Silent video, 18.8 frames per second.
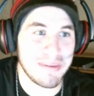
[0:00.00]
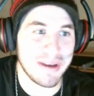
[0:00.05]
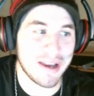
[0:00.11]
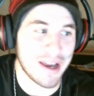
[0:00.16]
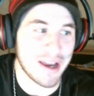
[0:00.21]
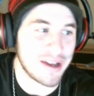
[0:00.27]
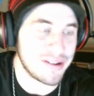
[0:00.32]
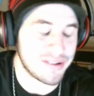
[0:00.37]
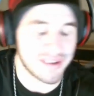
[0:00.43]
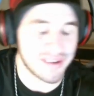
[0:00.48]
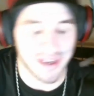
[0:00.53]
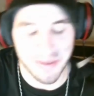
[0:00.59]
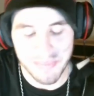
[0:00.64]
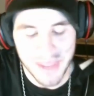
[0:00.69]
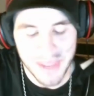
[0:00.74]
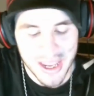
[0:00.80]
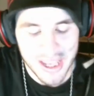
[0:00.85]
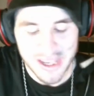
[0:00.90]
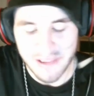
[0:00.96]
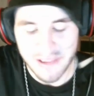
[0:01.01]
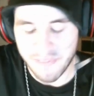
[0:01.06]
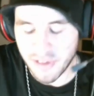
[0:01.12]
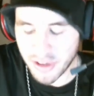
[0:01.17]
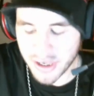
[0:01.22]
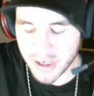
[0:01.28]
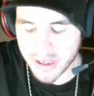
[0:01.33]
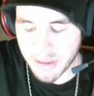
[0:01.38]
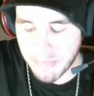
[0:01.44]
because if you
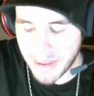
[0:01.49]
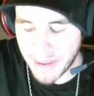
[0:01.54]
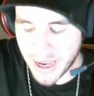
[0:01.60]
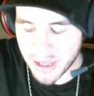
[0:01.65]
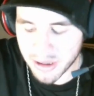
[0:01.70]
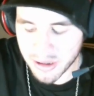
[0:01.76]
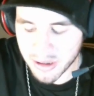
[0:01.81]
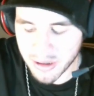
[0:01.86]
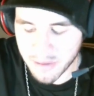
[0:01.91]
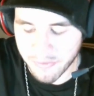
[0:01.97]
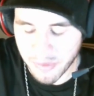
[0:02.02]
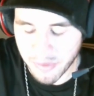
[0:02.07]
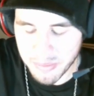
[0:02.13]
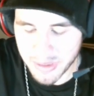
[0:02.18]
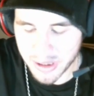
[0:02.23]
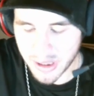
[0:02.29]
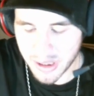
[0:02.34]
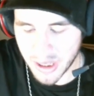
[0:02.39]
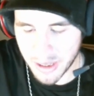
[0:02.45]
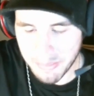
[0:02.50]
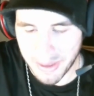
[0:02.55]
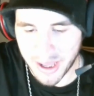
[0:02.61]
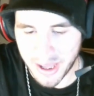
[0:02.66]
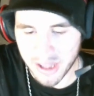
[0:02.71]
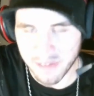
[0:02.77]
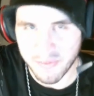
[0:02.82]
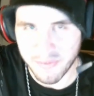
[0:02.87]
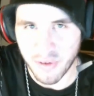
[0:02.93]
look in the past from his
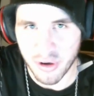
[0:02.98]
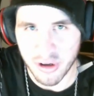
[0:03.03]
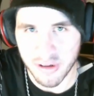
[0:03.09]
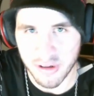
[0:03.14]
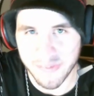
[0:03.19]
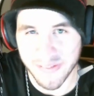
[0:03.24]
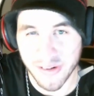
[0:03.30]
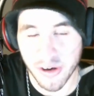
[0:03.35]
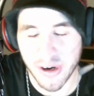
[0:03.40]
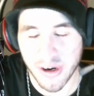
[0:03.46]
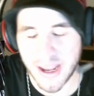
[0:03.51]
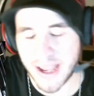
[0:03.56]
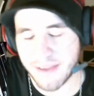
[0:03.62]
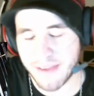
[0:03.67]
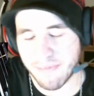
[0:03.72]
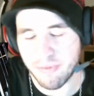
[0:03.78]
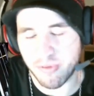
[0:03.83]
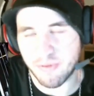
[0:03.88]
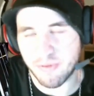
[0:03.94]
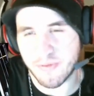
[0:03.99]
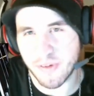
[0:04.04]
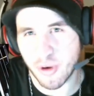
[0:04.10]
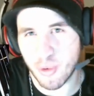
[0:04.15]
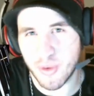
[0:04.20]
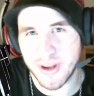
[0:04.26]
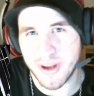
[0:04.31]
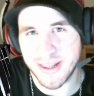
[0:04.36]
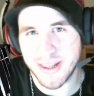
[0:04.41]
past photos for
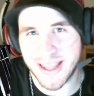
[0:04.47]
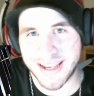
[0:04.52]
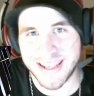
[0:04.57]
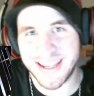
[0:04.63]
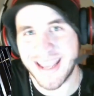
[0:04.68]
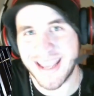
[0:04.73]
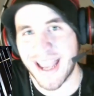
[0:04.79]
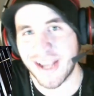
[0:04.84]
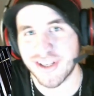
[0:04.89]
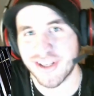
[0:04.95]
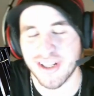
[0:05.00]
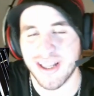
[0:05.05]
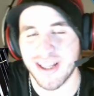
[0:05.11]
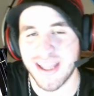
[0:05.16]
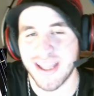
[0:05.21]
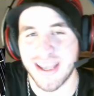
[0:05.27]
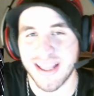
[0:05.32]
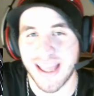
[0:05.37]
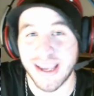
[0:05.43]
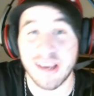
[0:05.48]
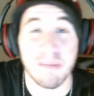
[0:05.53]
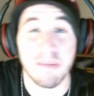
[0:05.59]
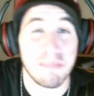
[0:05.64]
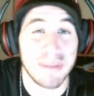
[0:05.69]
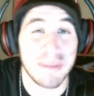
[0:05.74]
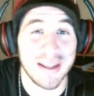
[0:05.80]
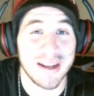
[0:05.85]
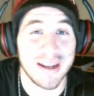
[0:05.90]
when like he actually like
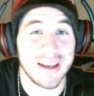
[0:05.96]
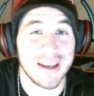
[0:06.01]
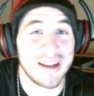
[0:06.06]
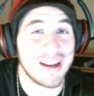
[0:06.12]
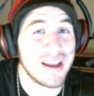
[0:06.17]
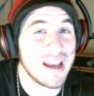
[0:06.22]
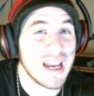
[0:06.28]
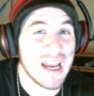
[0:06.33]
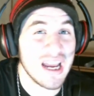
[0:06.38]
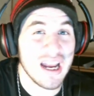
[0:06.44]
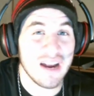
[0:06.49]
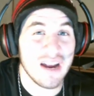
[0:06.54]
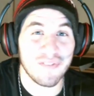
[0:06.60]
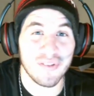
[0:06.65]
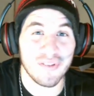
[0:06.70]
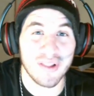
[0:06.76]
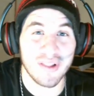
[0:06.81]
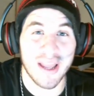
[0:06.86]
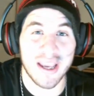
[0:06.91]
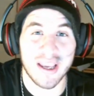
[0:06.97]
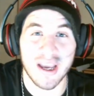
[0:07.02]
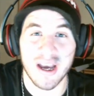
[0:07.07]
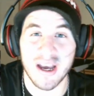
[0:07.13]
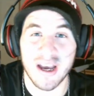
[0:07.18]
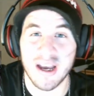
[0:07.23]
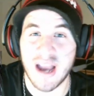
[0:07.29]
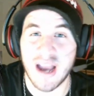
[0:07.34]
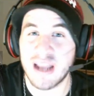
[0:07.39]
competed for like
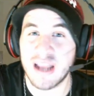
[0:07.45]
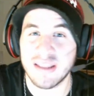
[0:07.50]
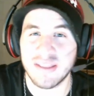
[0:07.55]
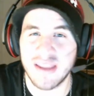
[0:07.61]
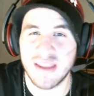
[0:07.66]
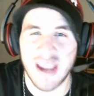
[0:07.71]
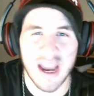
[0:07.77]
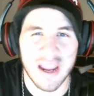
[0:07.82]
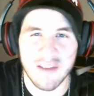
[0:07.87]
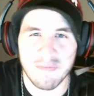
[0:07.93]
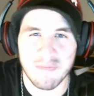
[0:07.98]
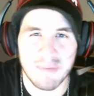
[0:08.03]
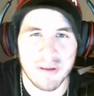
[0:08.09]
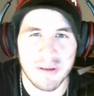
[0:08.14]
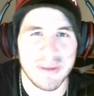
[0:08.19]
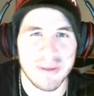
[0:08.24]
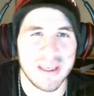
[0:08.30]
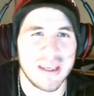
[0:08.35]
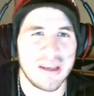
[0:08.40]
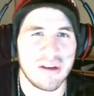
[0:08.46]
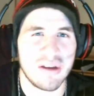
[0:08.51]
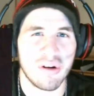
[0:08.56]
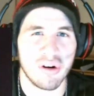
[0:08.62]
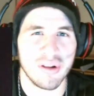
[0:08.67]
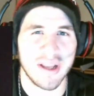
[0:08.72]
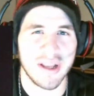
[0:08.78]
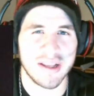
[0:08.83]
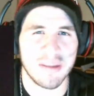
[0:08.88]
the IFBB
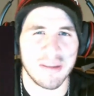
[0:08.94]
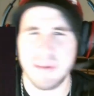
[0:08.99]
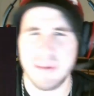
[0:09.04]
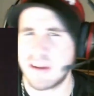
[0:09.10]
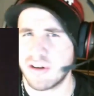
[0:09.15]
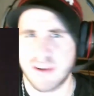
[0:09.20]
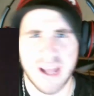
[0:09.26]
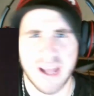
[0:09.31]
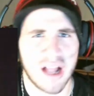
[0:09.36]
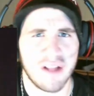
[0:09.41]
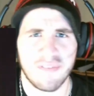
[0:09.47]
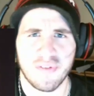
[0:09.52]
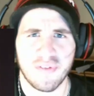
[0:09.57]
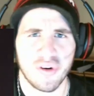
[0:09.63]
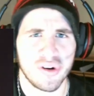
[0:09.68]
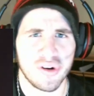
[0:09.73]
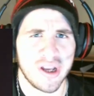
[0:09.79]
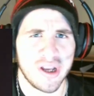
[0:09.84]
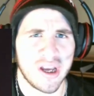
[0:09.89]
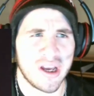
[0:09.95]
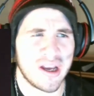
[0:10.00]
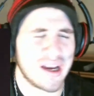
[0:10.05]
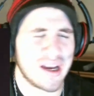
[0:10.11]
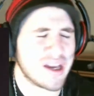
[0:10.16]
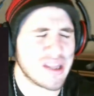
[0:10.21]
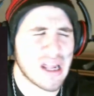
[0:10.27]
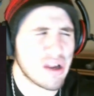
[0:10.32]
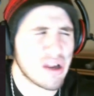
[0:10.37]
or like the Mr. California,
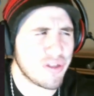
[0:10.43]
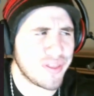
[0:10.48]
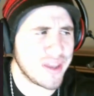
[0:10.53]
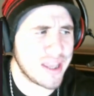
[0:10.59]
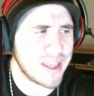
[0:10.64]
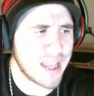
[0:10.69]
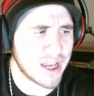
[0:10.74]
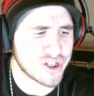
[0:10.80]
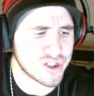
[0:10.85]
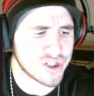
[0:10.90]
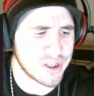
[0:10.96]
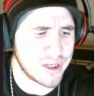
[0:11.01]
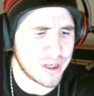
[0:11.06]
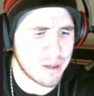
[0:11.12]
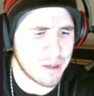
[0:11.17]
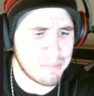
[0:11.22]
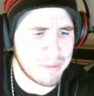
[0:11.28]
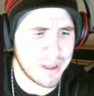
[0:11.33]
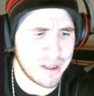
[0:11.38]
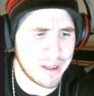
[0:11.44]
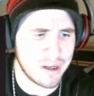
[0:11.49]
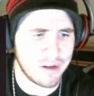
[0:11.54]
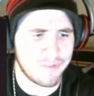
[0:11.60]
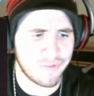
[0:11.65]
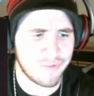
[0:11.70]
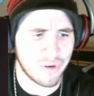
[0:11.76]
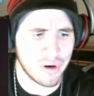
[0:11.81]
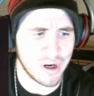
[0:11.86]
because I don't think he actually
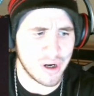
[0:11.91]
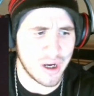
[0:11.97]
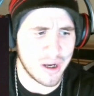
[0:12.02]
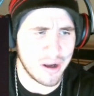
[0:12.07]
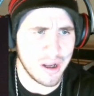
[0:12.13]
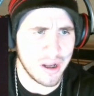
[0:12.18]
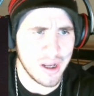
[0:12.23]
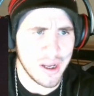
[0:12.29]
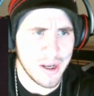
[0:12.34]
competed for